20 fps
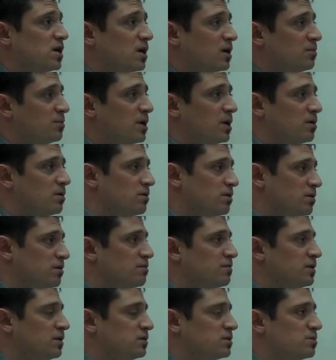to talk about or that
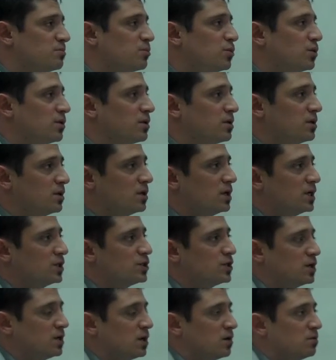you feel is important that
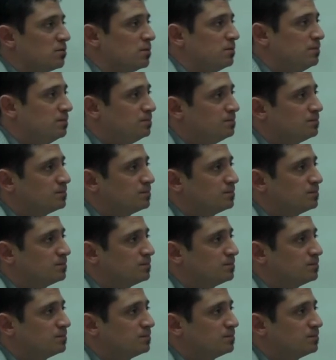I should know?